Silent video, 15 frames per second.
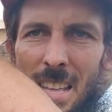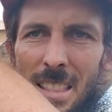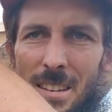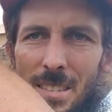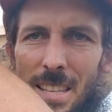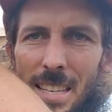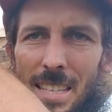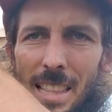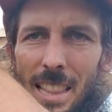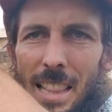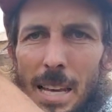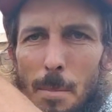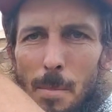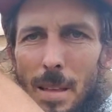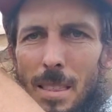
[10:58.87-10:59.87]
there's this
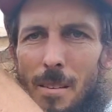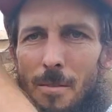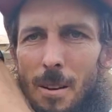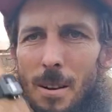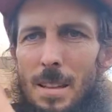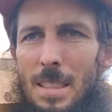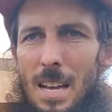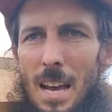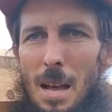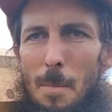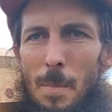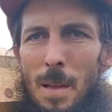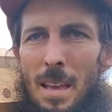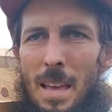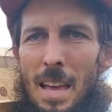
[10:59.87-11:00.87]
lip at the very
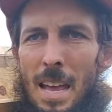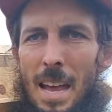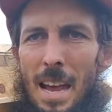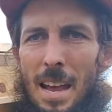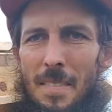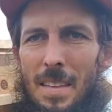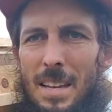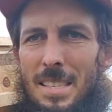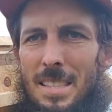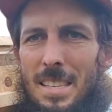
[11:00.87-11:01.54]
top, and that's